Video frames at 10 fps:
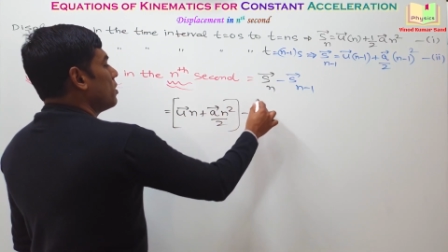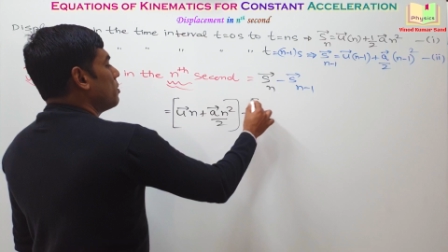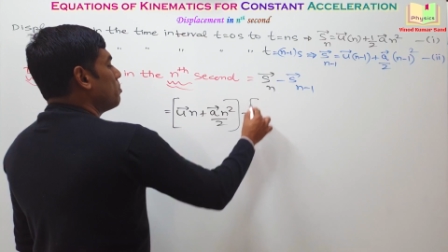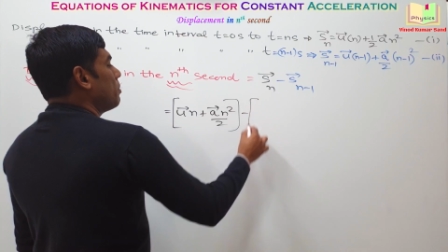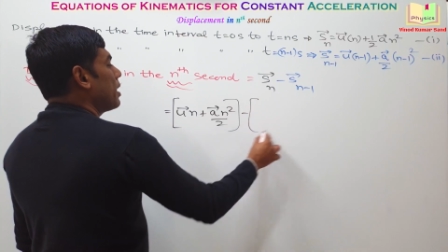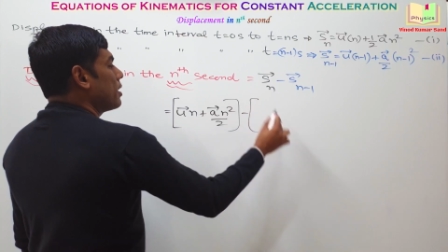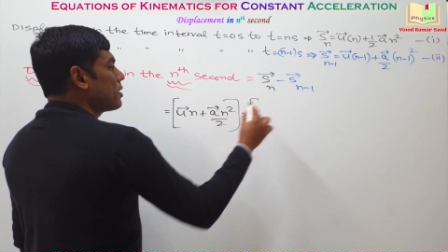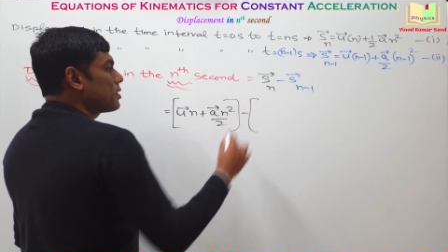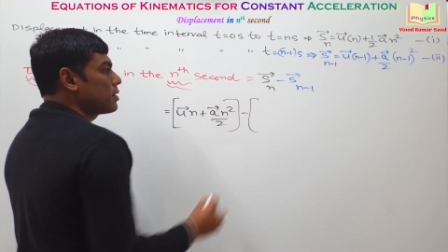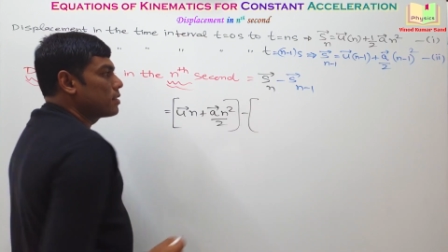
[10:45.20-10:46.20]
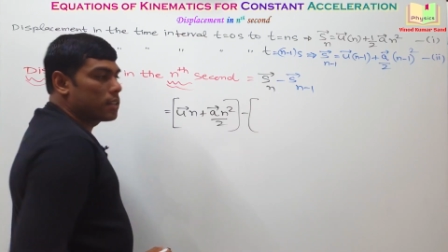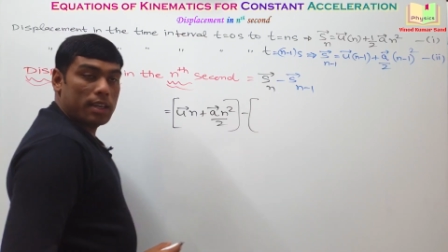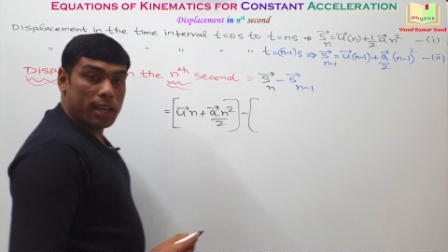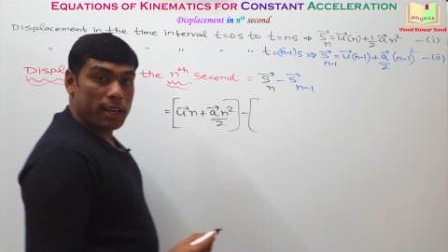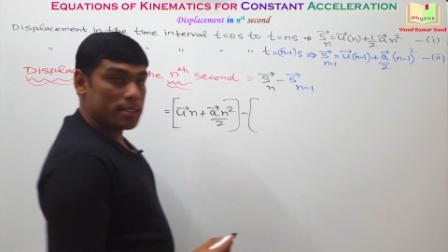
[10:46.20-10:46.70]
minus
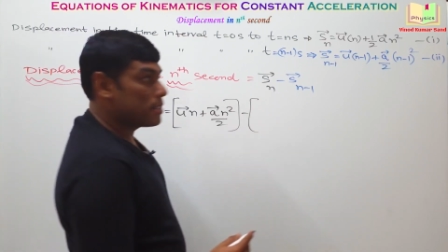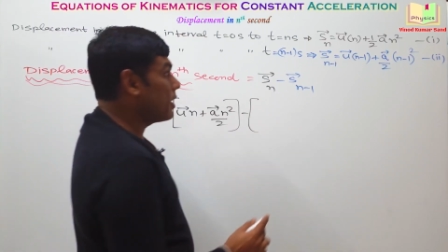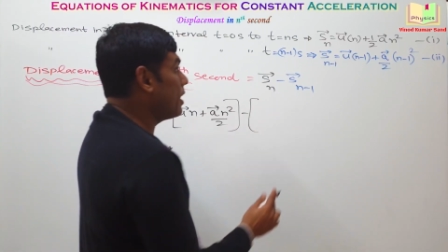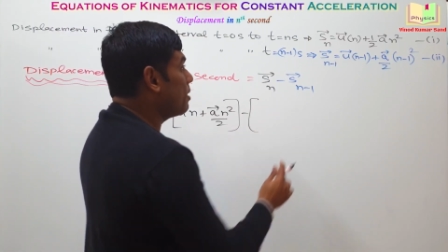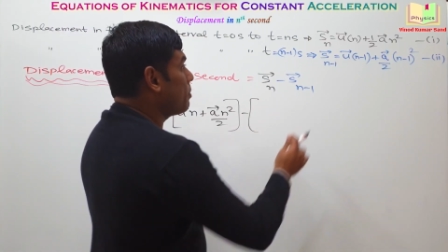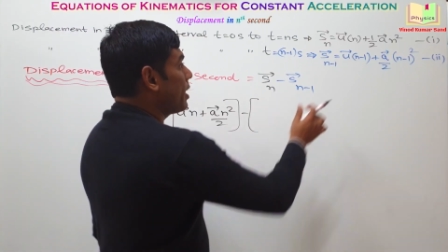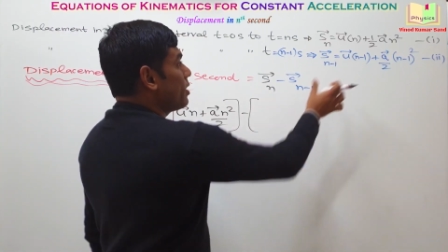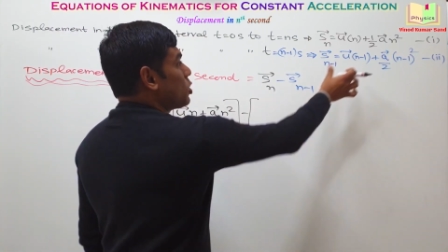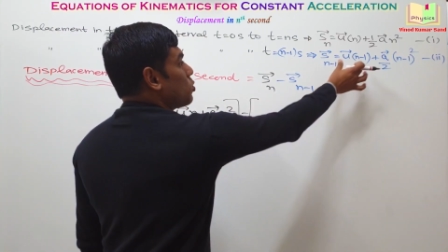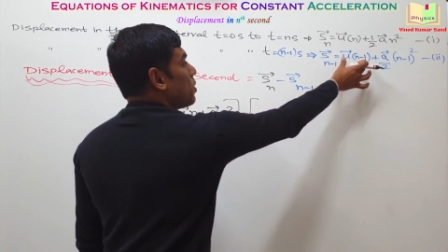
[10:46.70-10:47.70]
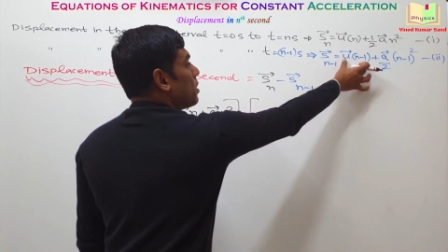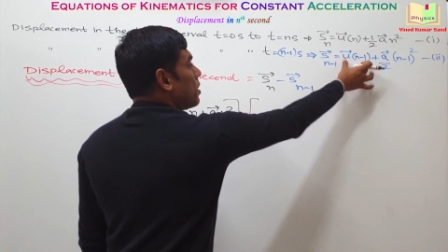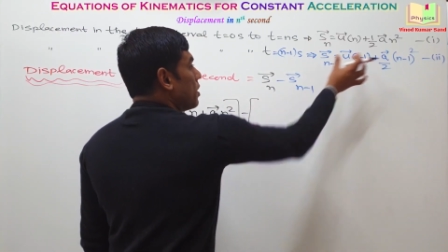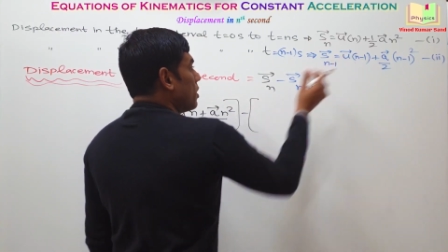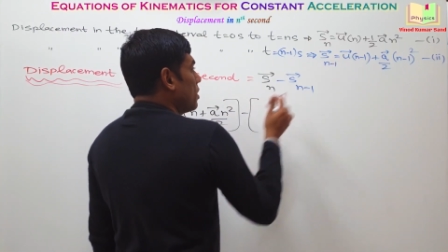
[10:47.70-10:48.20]
Sn minus 1.
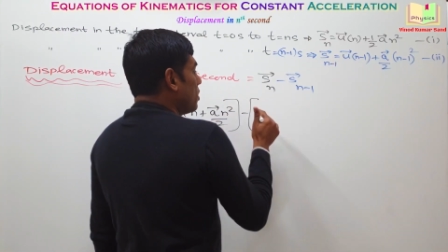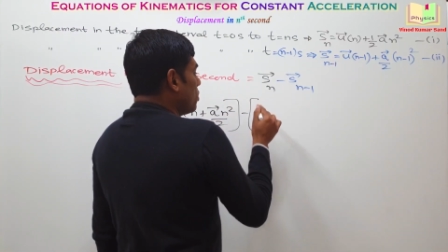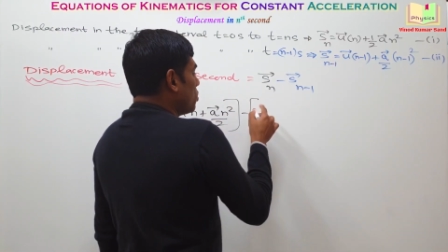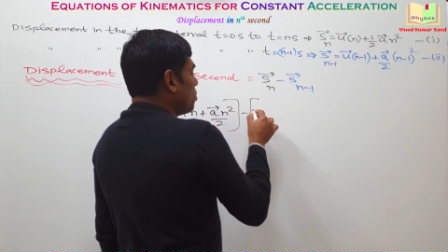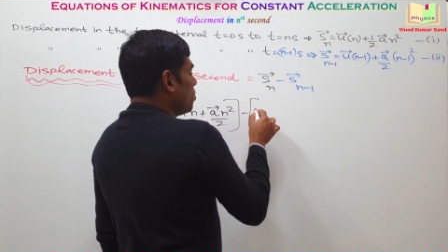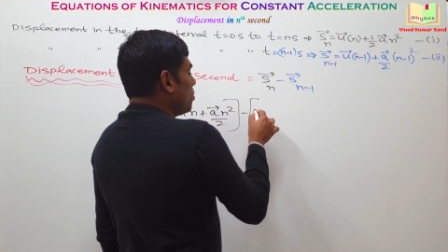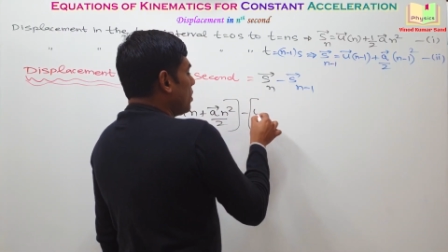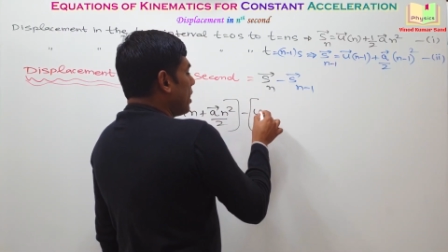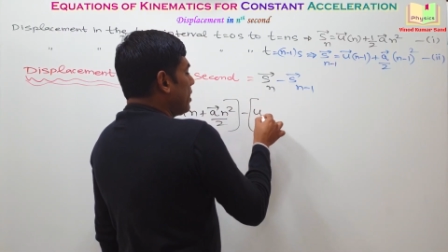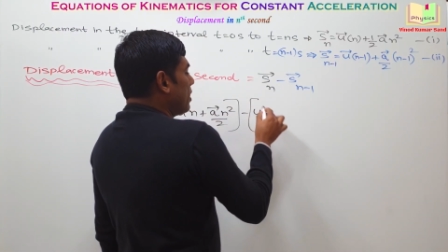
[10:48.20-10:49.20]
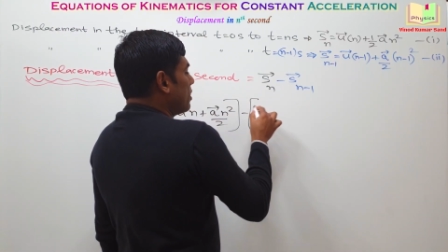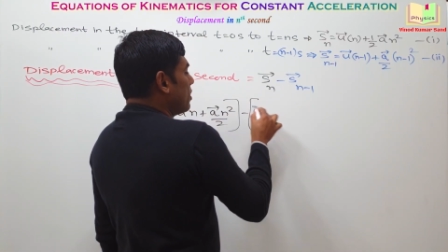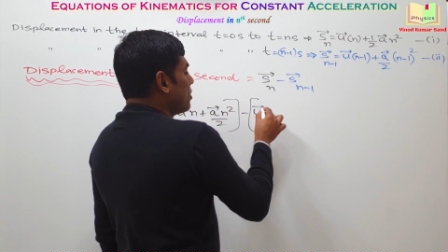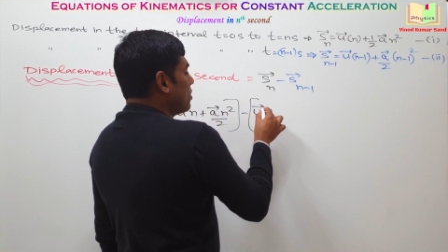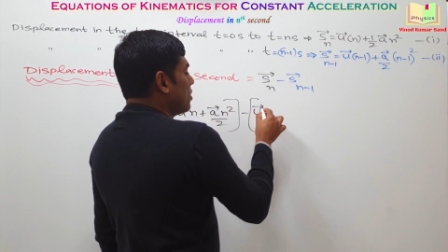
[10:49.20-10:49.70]
So writing
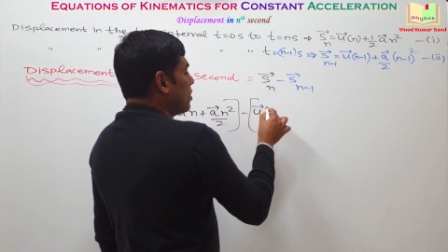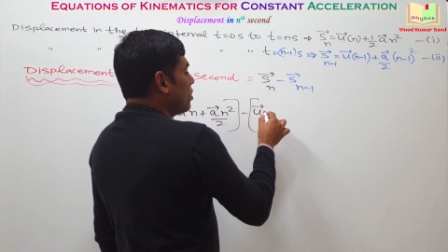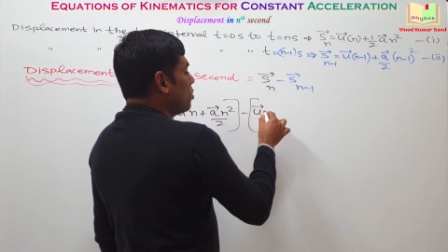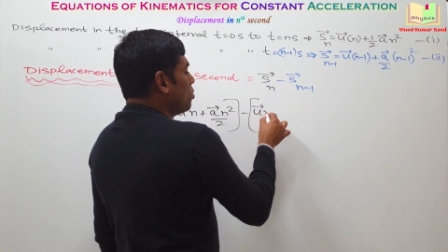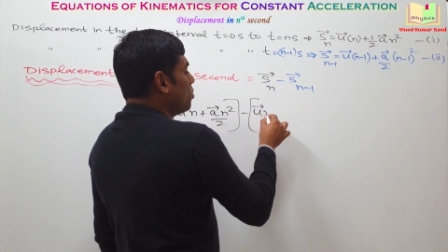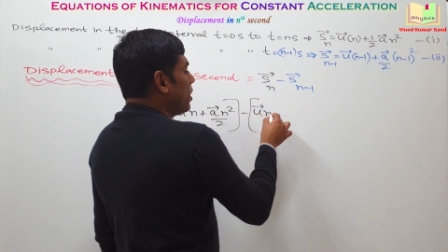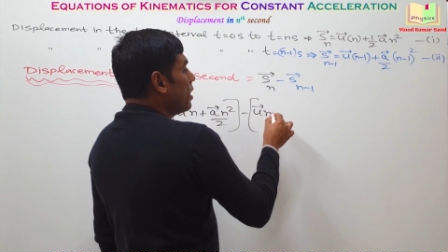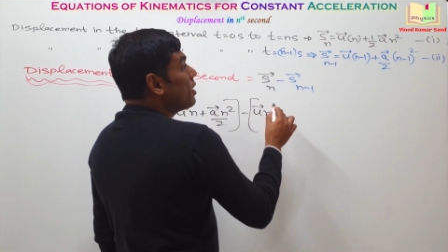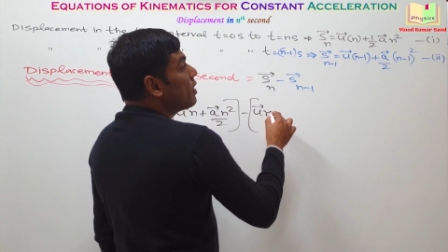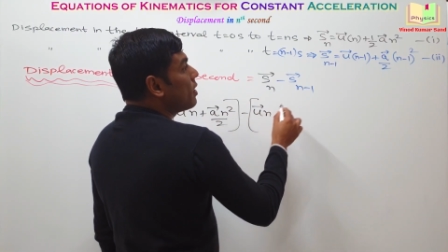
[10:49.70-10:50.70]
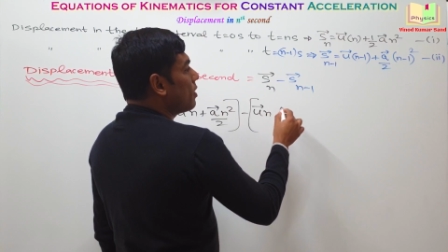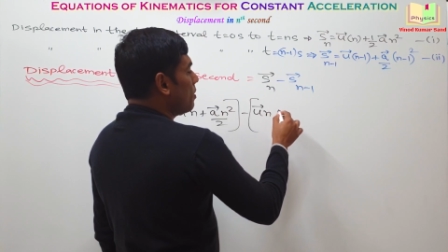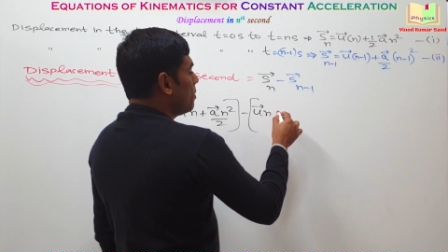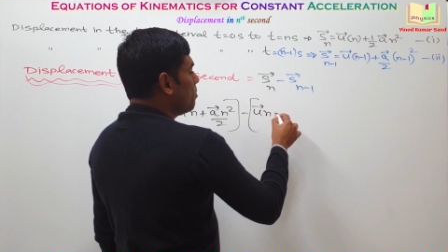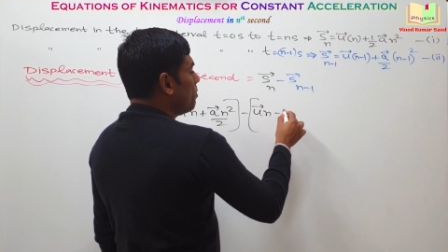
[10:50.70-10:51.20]
this, un
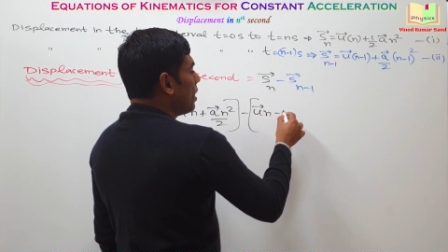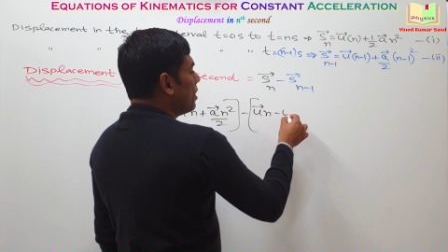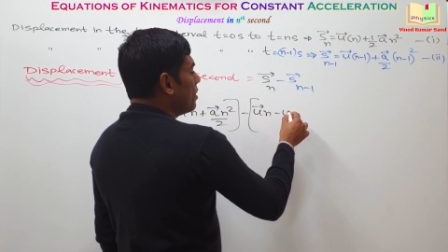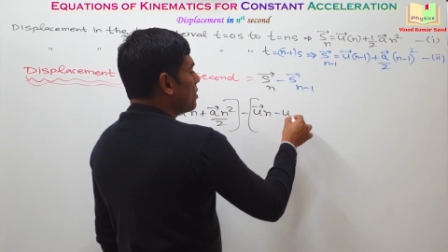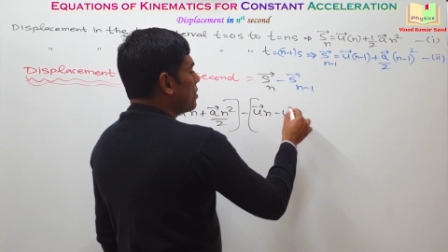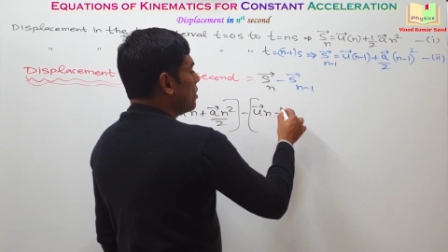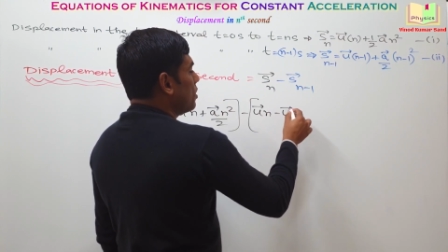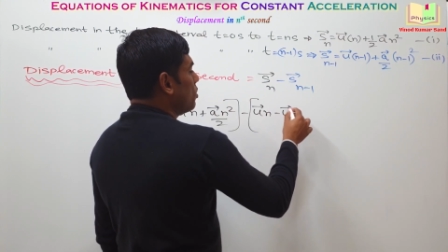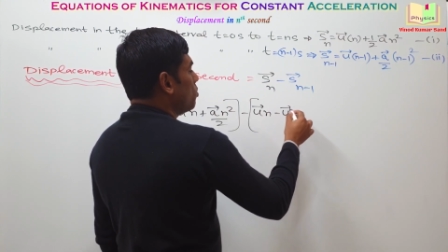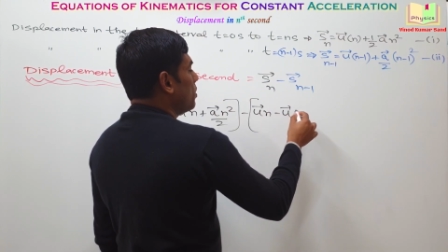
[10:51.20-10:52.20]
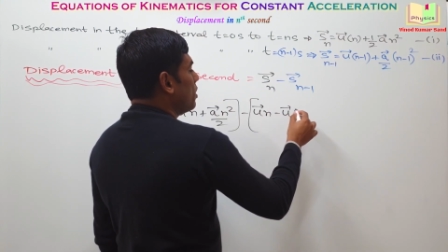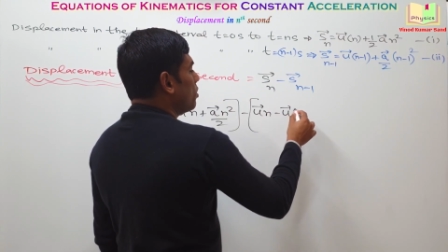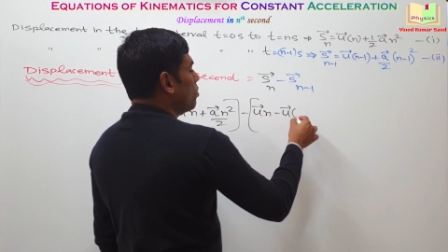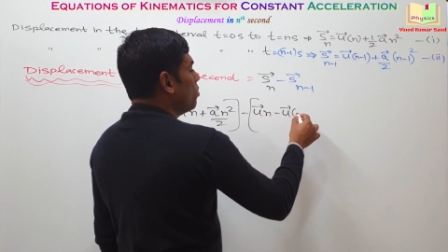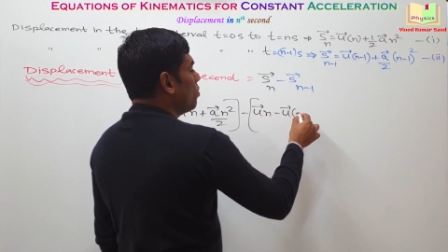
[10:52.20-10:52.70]
minus u
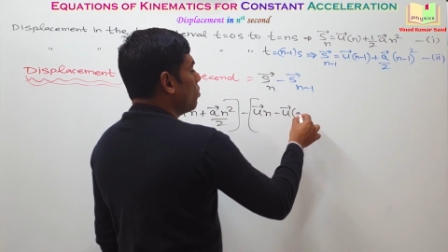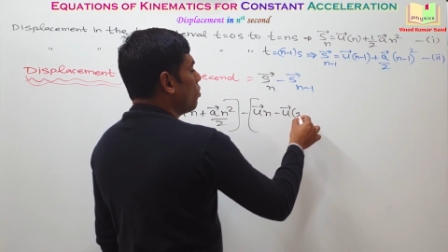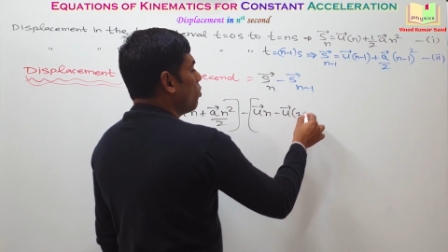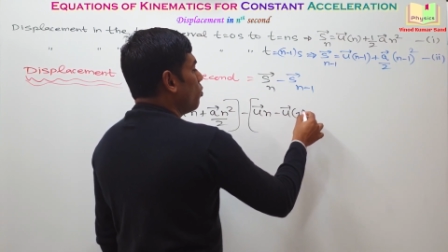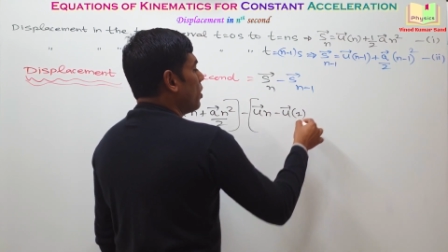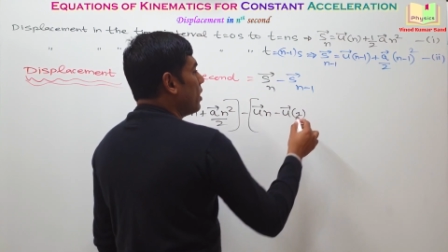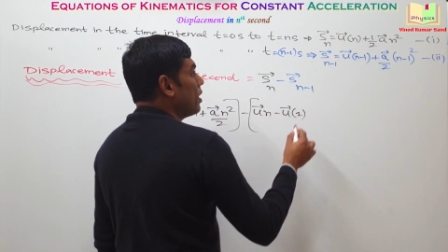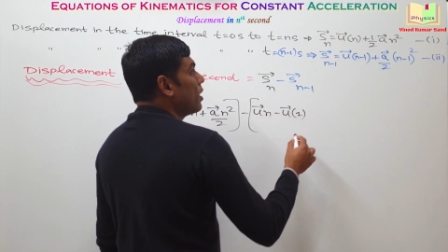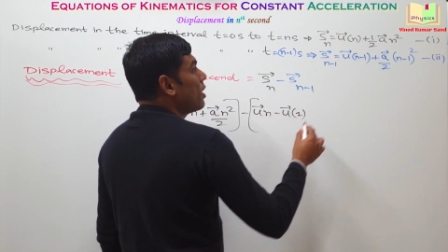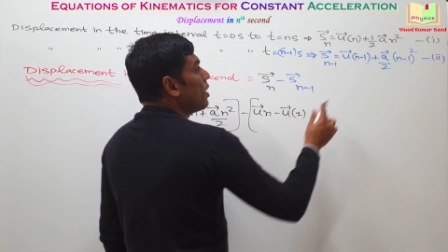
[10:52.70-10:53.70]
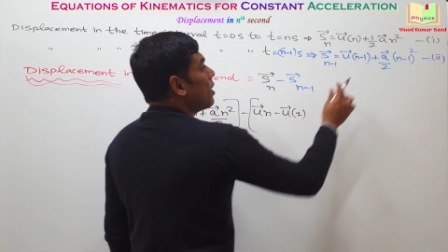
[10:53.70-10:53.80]
into 1